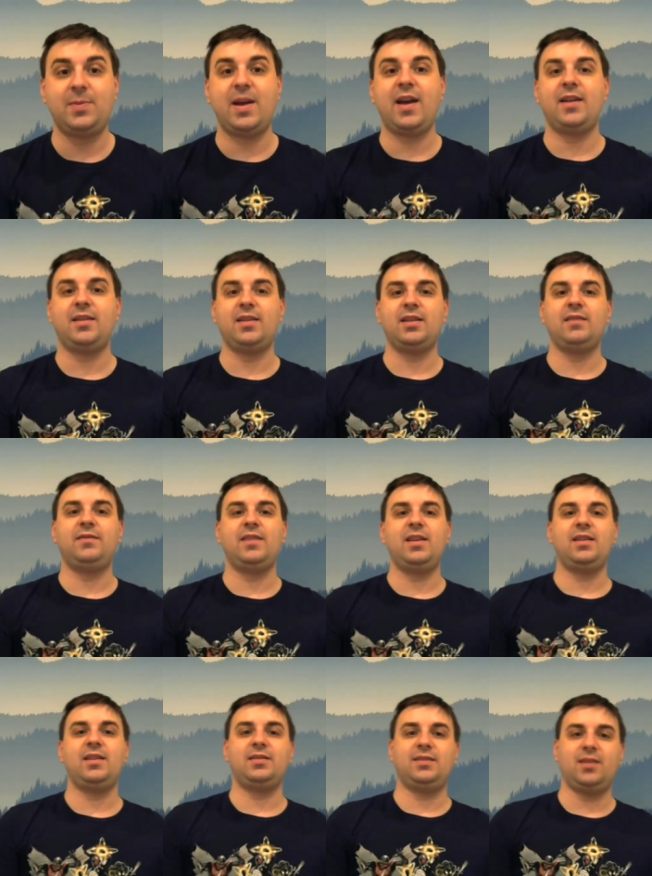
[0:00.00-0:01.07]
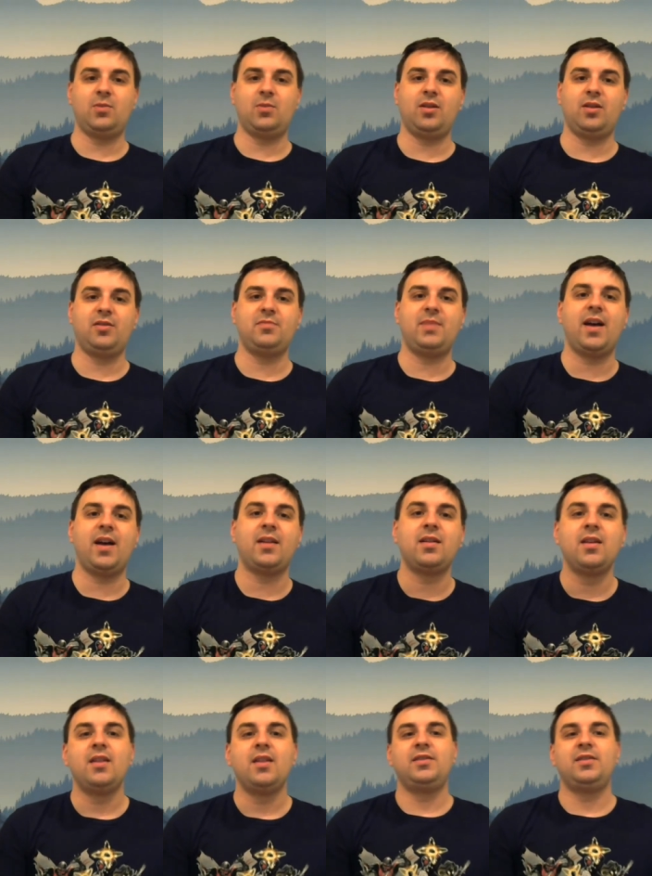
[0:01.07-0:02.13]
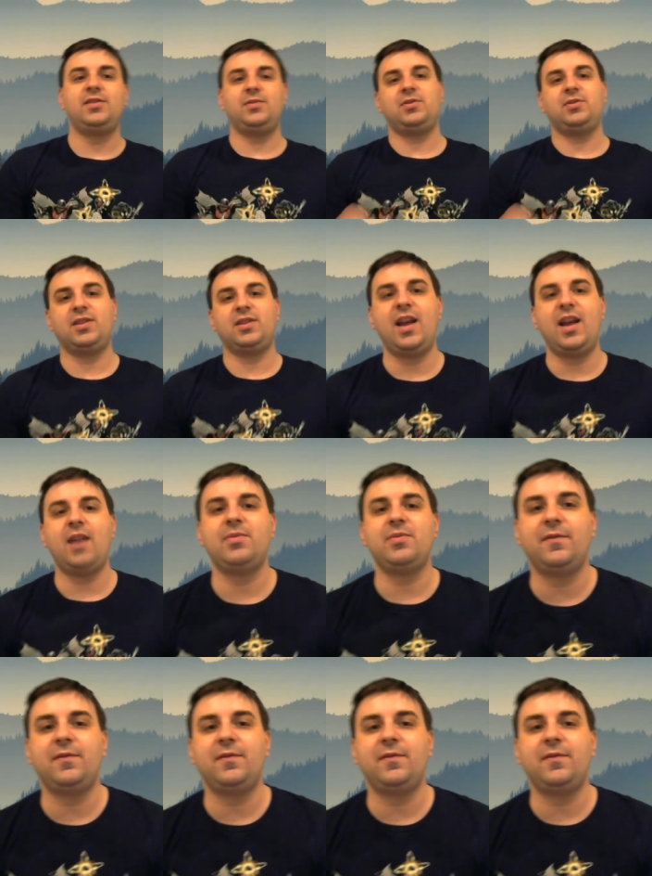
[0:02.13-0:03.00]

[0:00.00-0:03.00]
back and if they get Tom Holland back, this is what's going to happen.